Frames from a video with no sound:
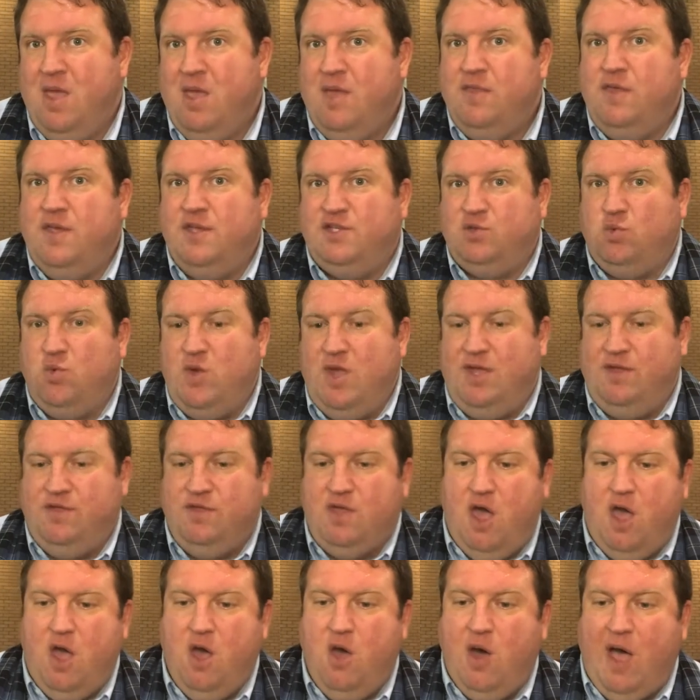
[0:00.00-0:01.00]
This week,
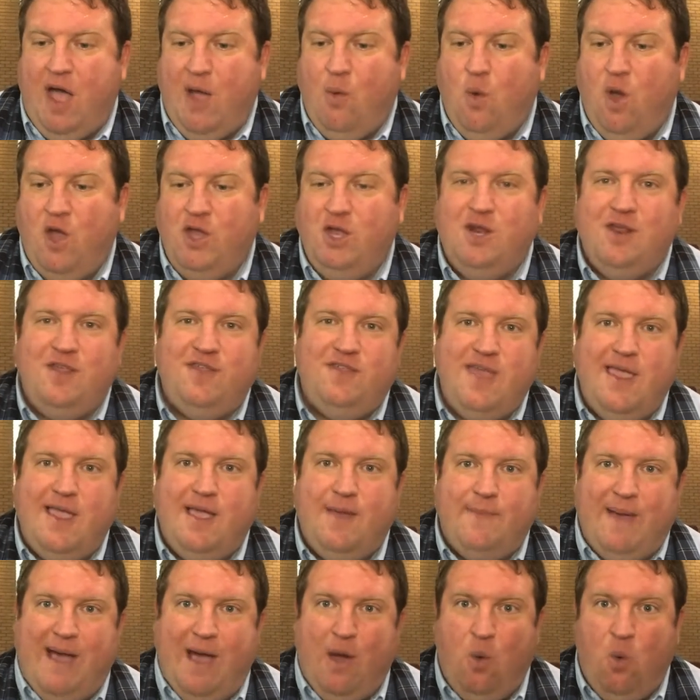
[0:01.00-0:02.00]
though, I want you to think
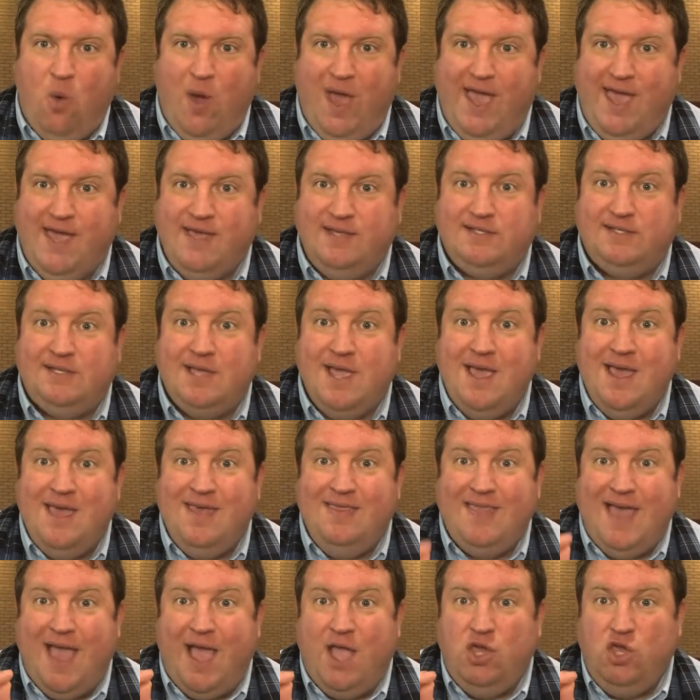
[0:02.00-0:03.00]
about ways
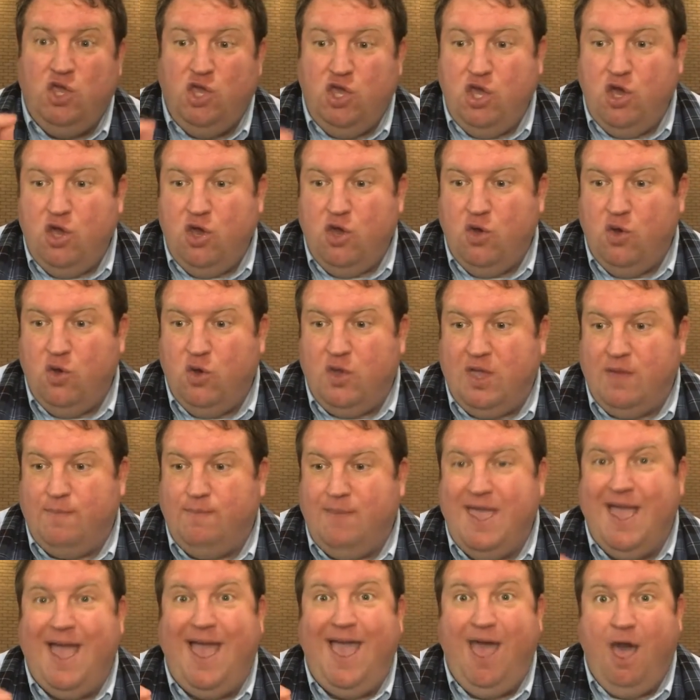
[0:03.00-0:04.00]
that you can
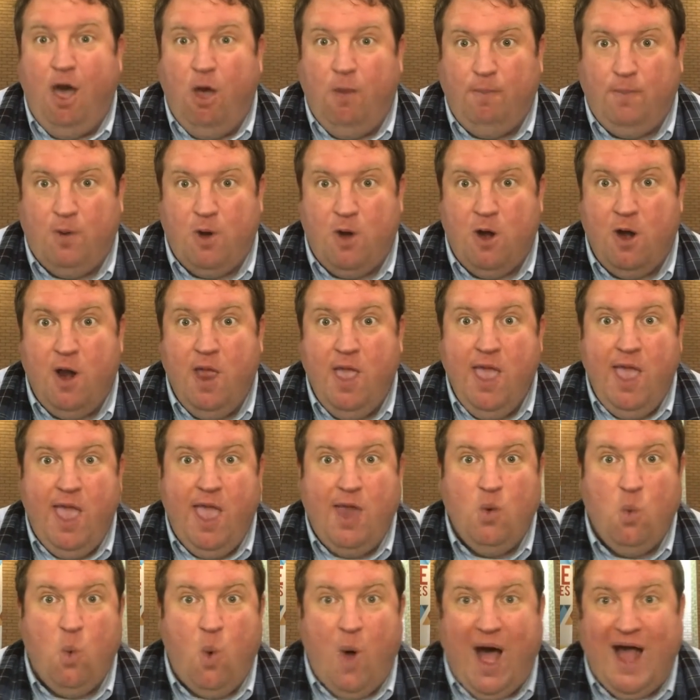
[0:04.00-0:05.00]
be a helper
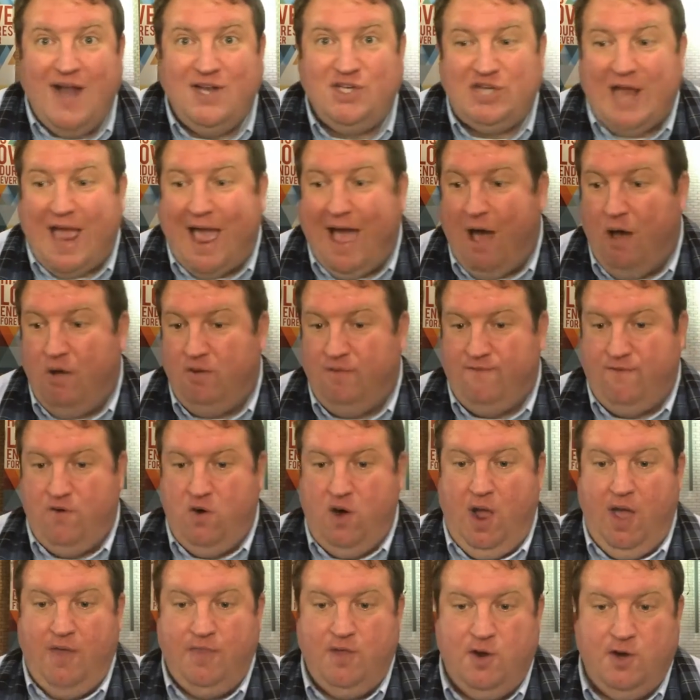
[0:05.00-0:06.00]
and watch out
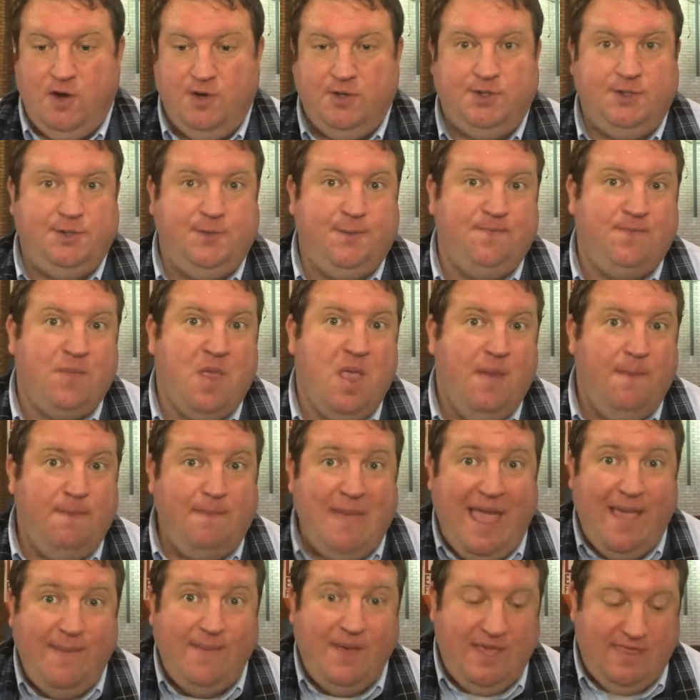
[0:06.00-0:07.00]
for others.
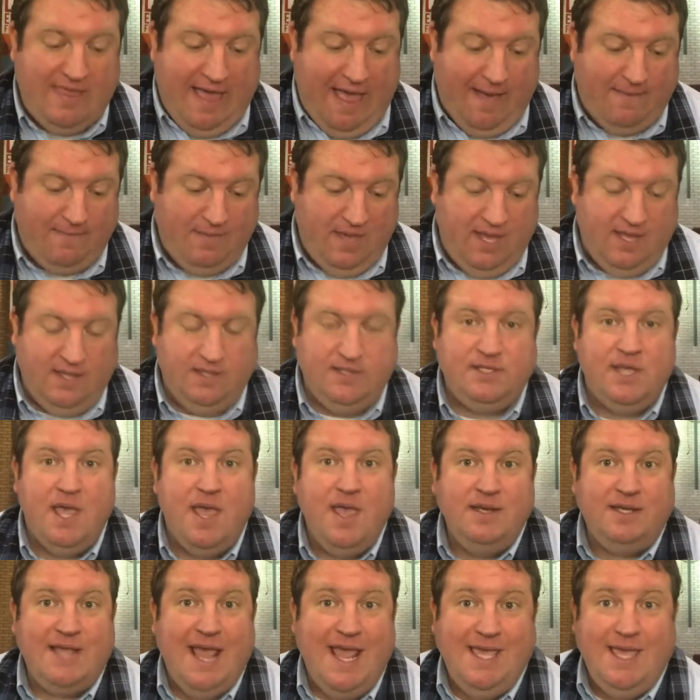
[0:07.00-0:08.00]
Maybe that means
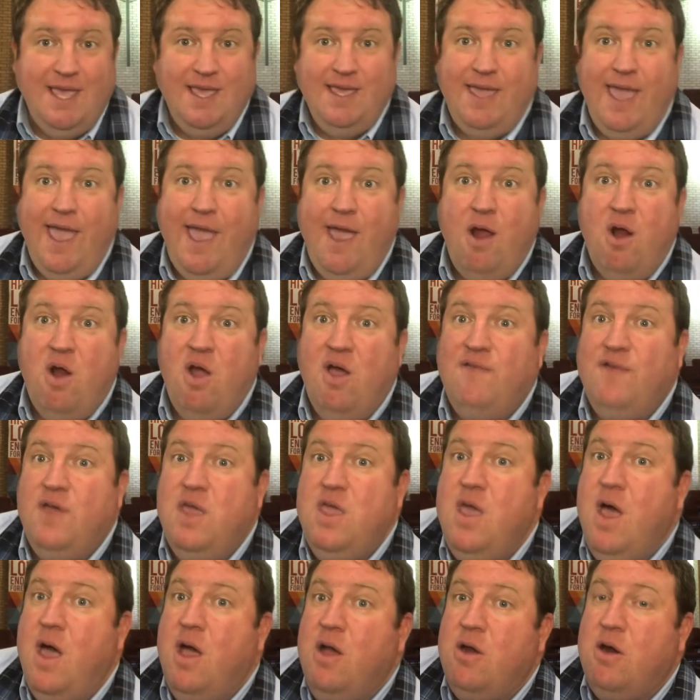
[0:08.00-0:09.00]
taking care of a
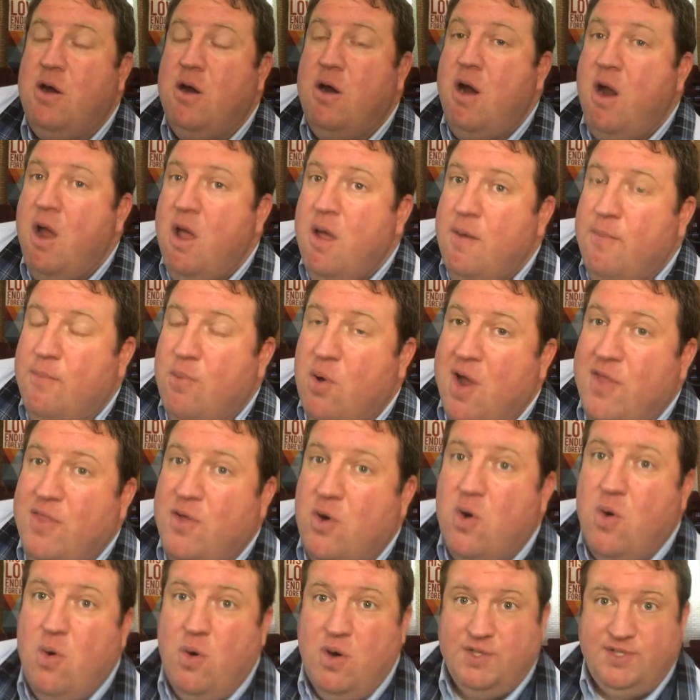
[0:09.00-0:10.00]
younger
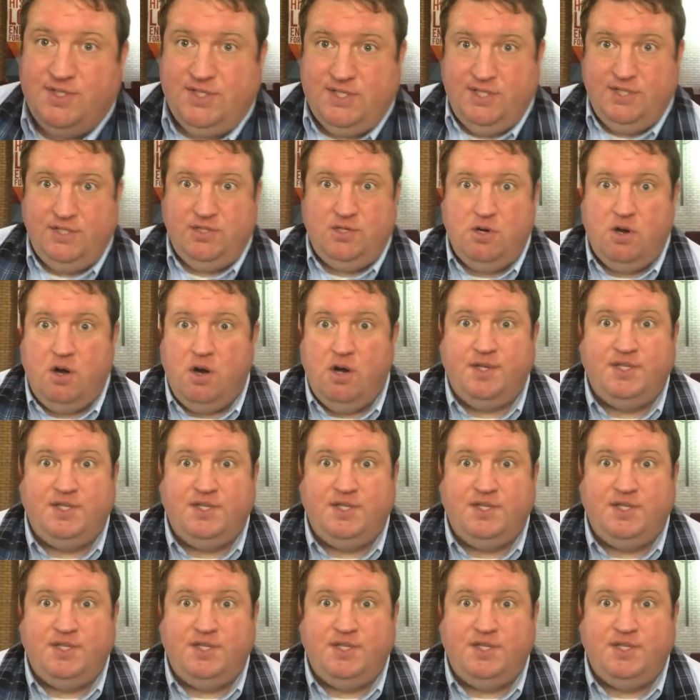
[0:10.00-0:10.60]
brother or sister or